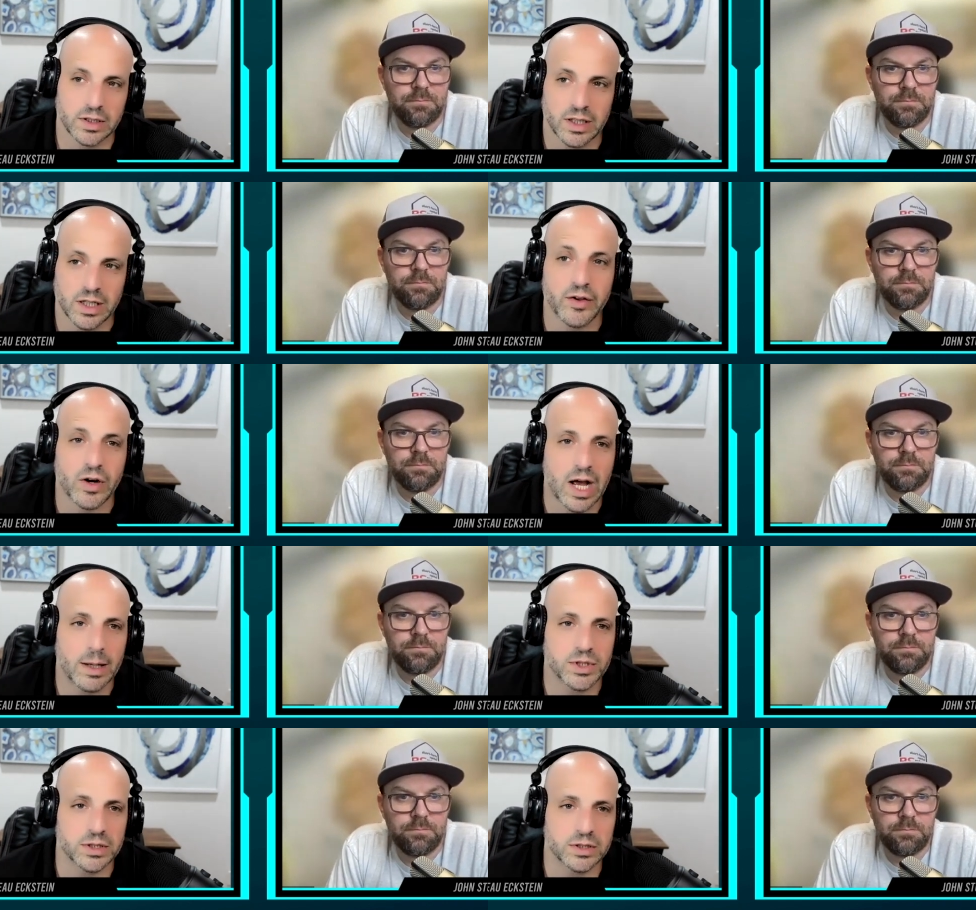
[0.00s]
Speaker 1: other
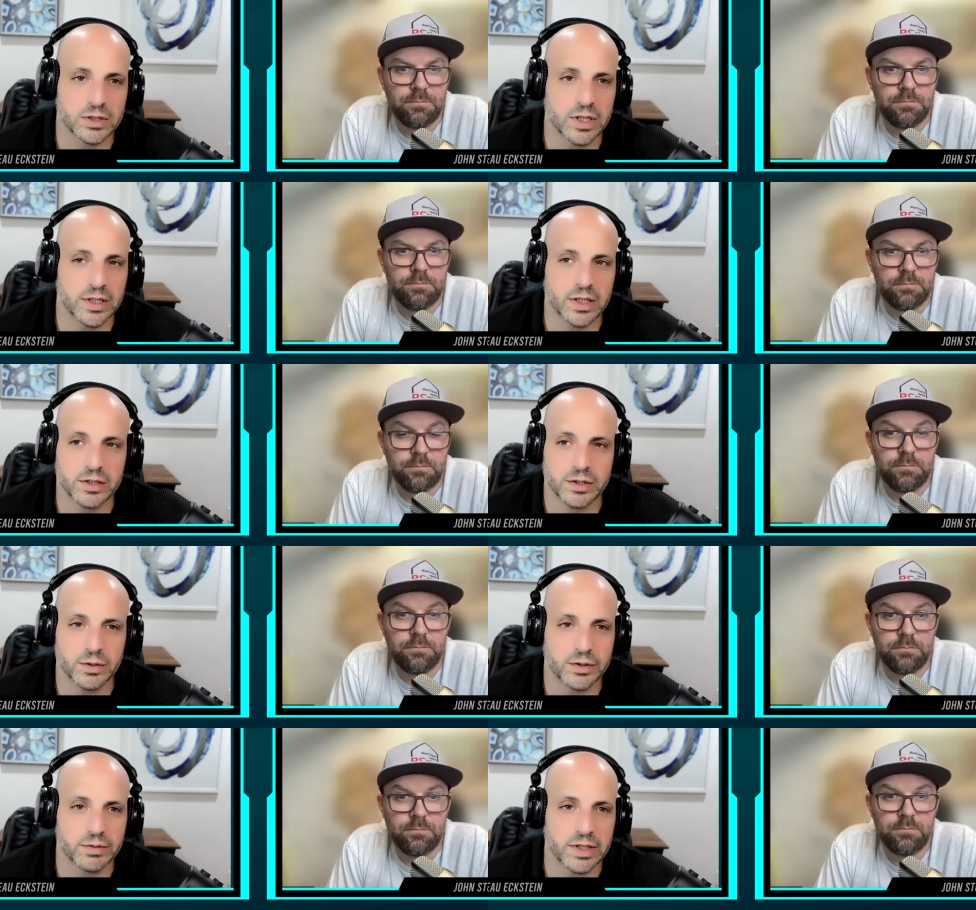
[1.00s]
options than the two
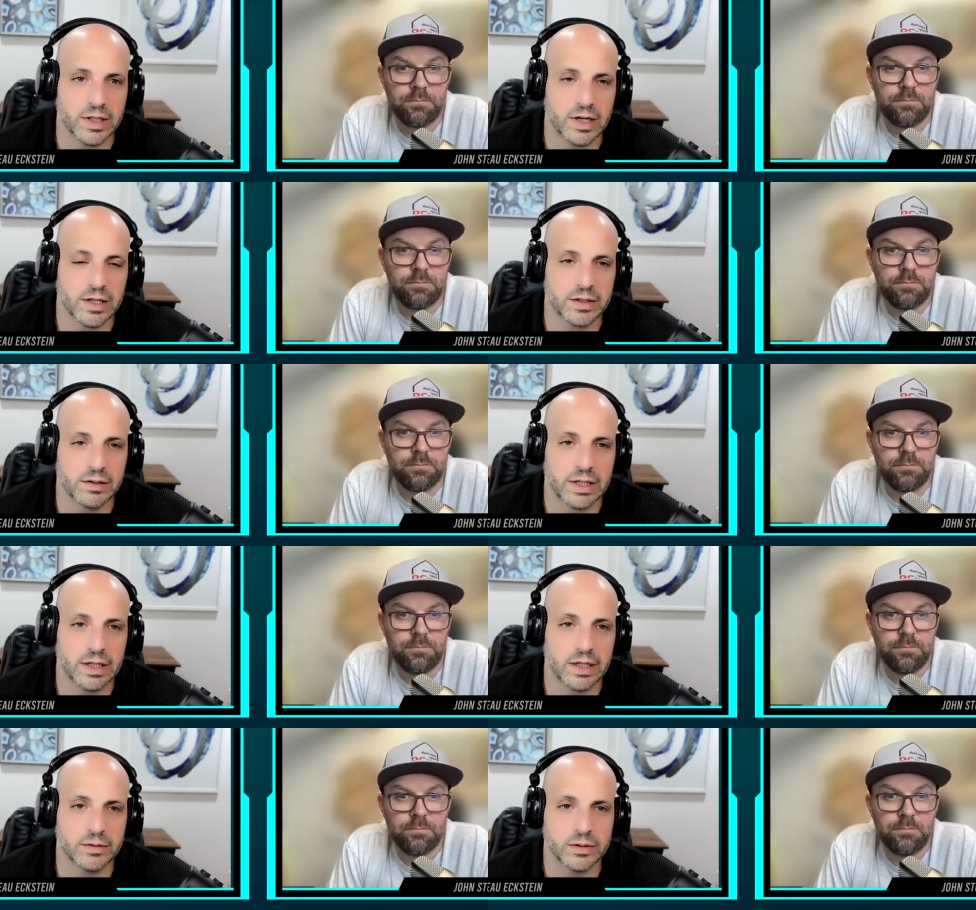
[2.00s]
or three that are out there right
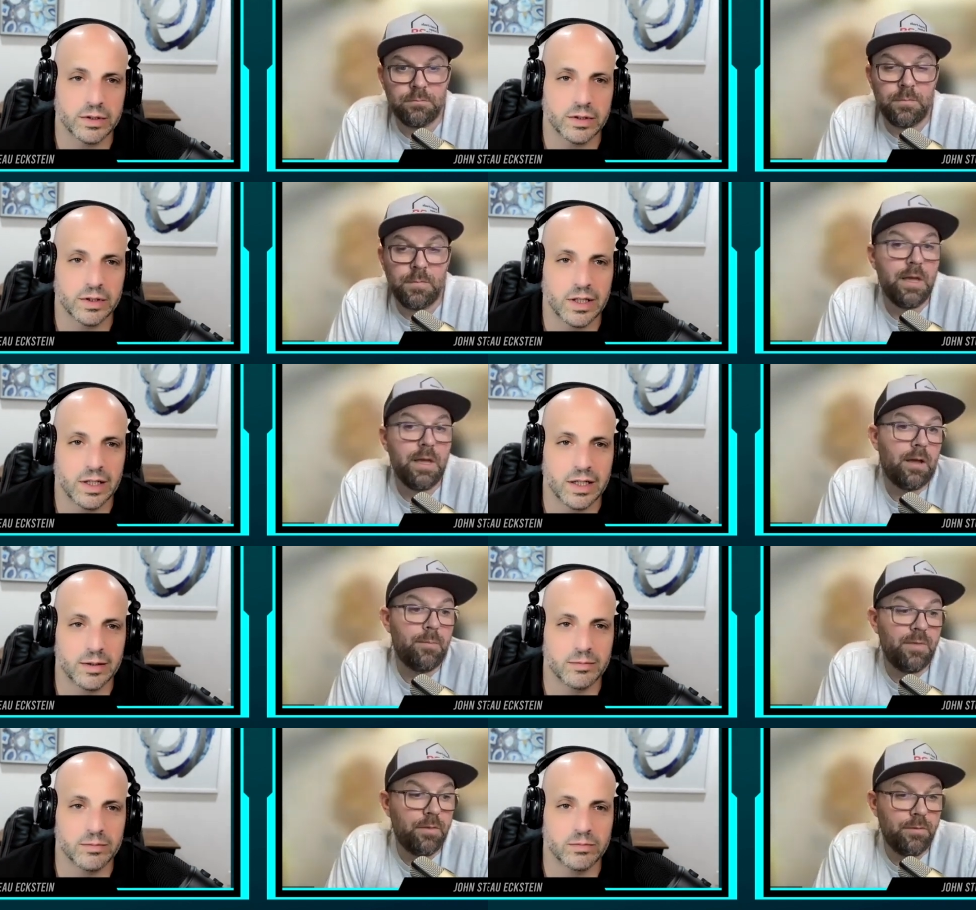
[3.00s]
now.
Speaker 2: Yeah, um,
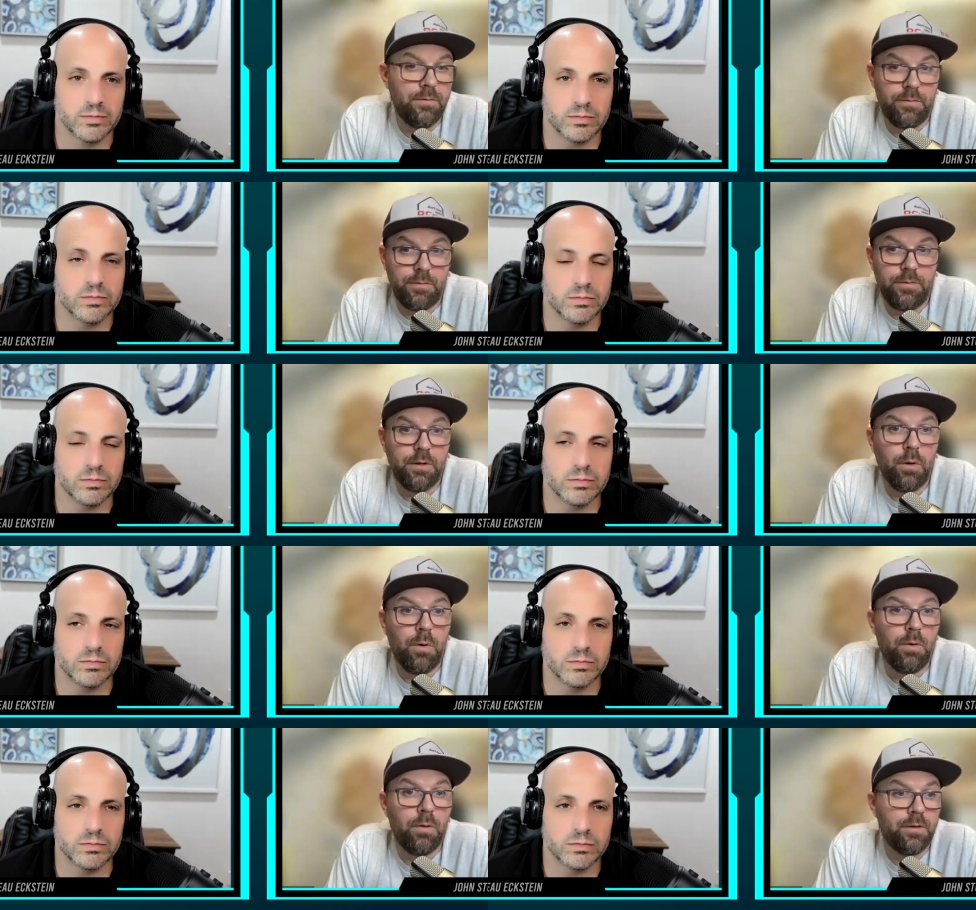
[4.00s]
I mean, the
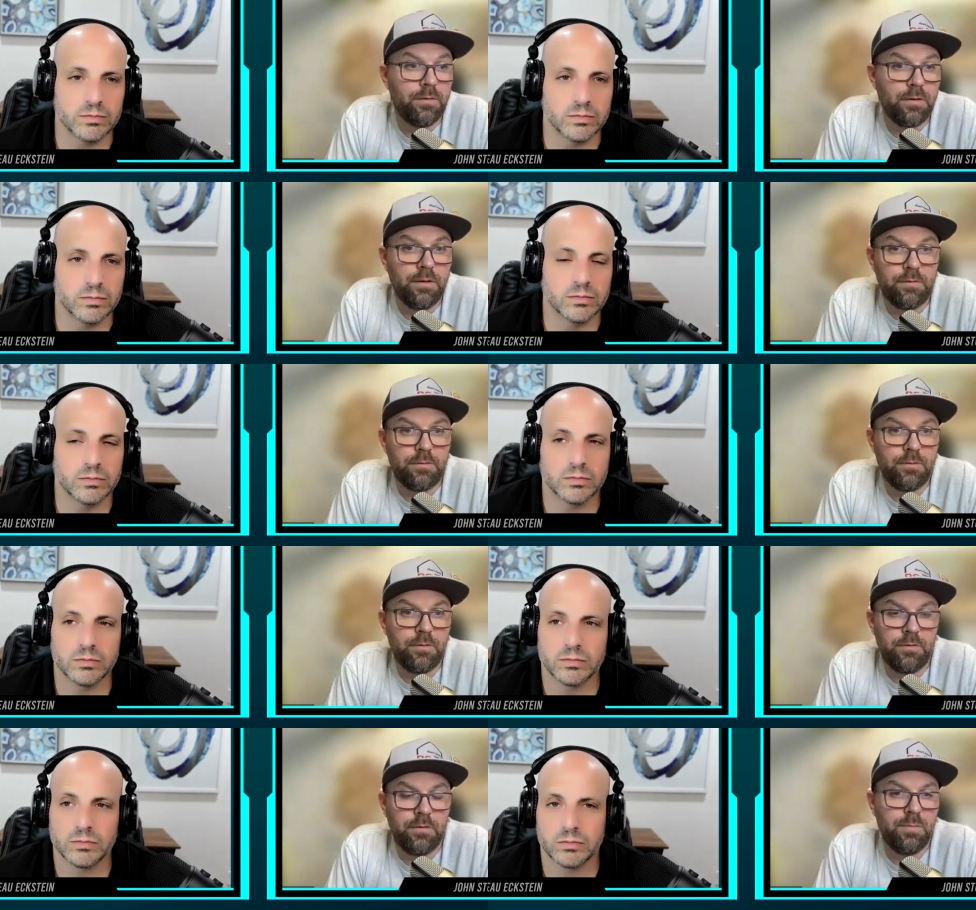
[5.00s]
goal is is
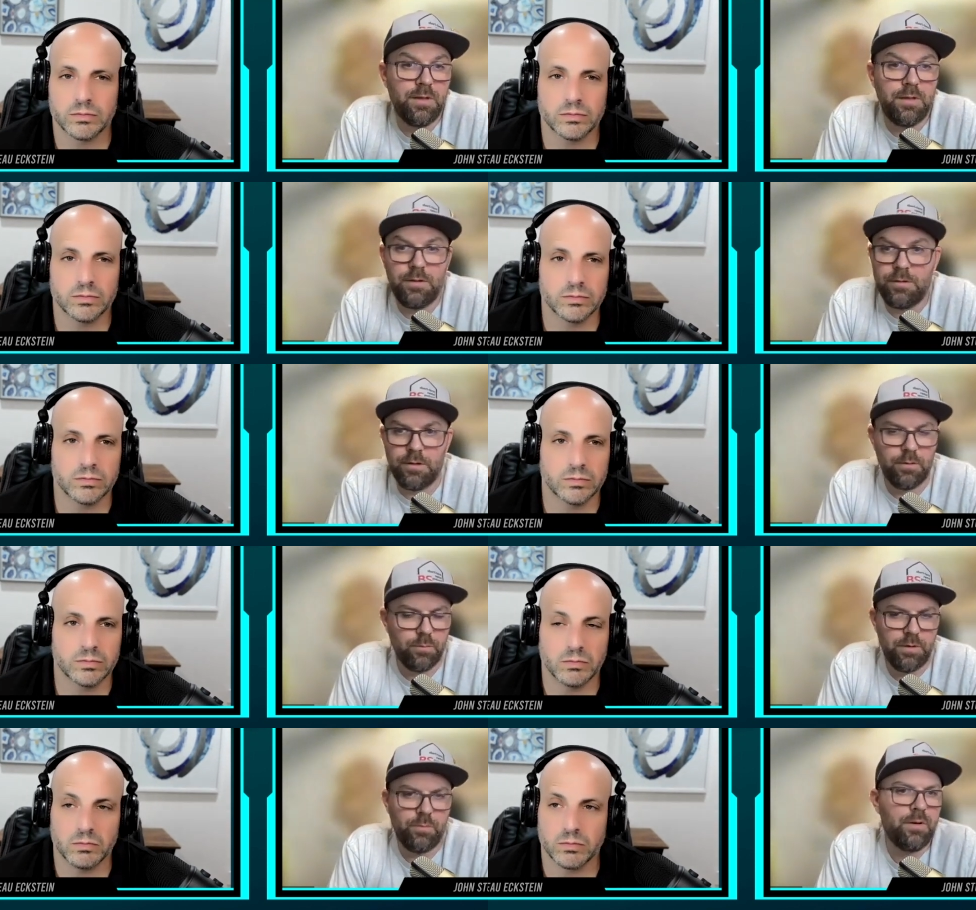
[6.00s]
to, to be you know
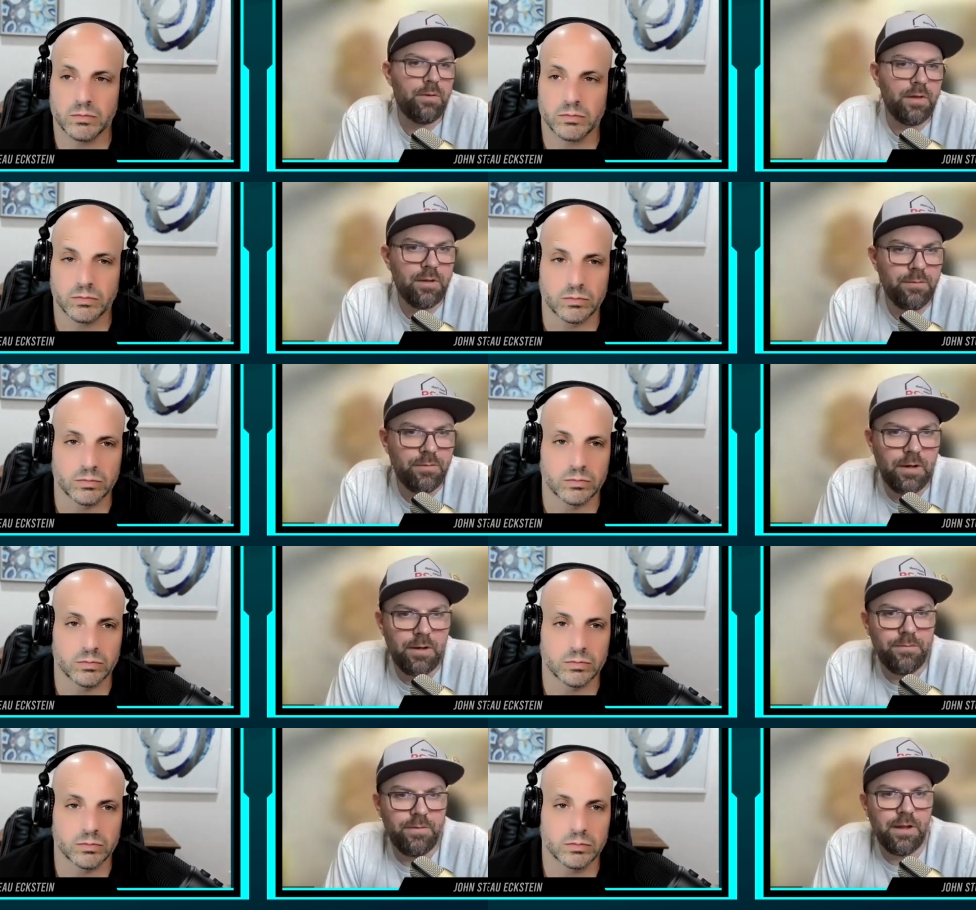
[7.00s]
when, when you think of
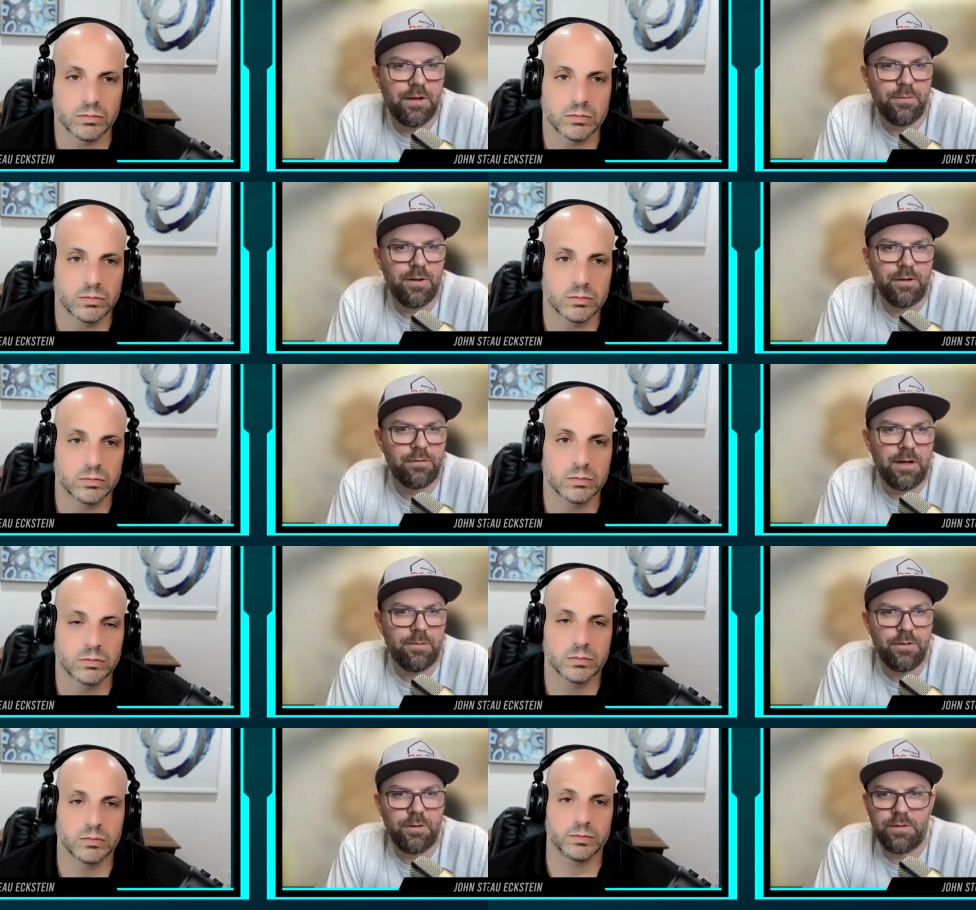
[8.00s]
uh, vacation rental
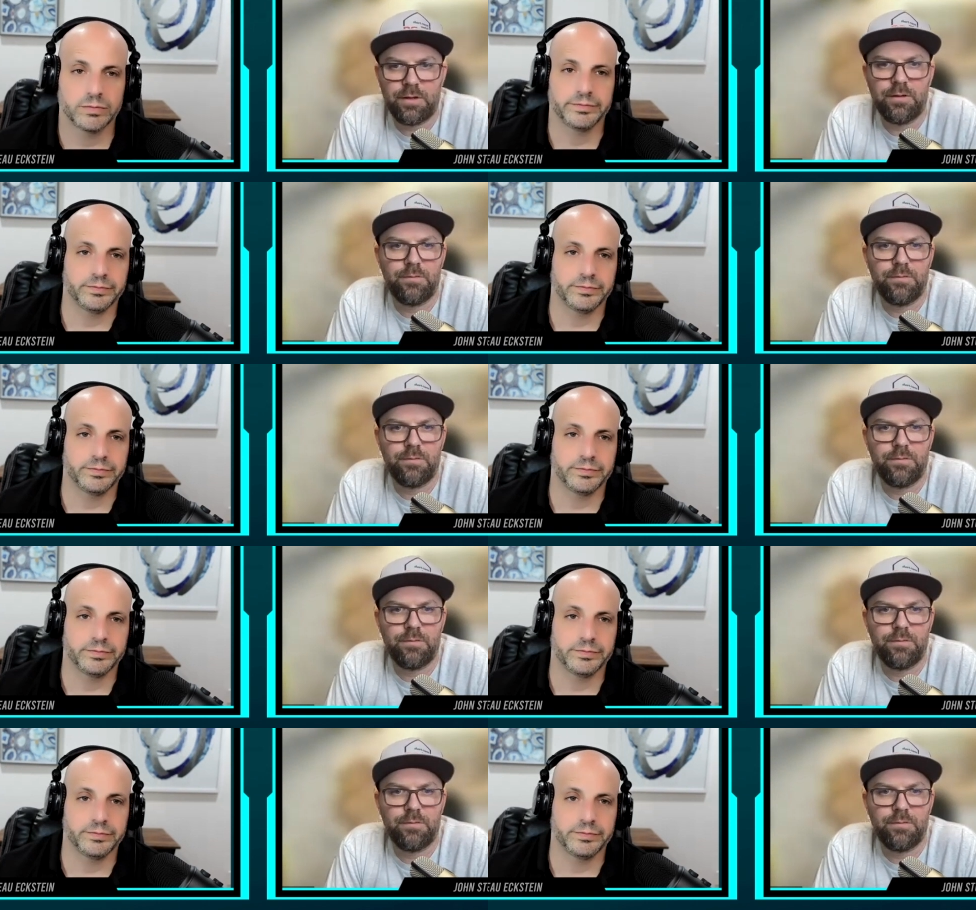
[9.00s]
travel, you think